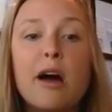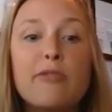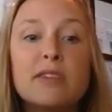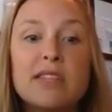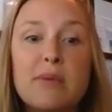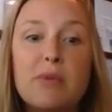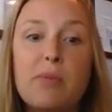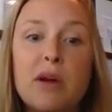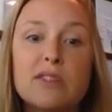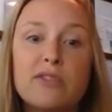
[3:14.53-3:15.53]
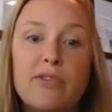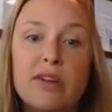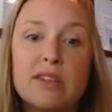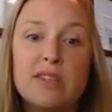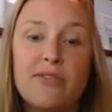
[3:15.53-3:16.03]
For example, parts of
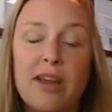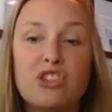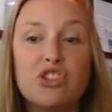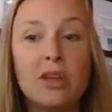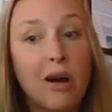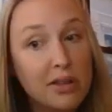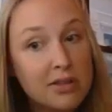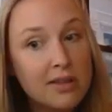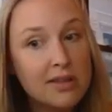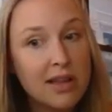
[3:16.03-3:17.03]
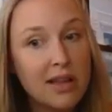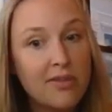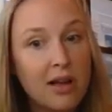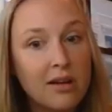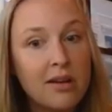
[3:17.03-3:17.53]
France have actually halted the
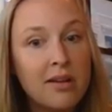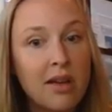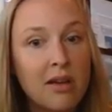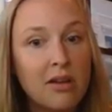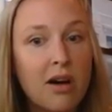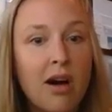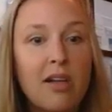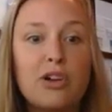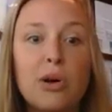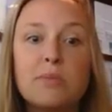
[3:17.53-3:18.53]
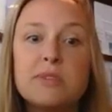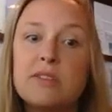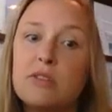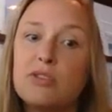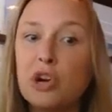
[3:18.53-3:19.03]
sale of alcohol in hopes that
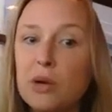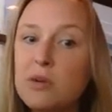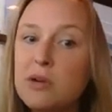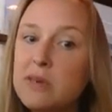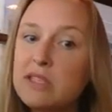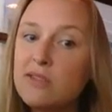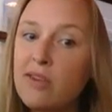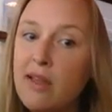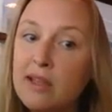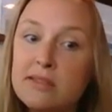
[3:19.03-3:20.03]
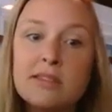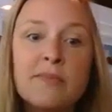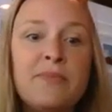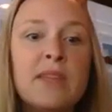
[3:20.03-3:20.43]
it will curb domestic violence.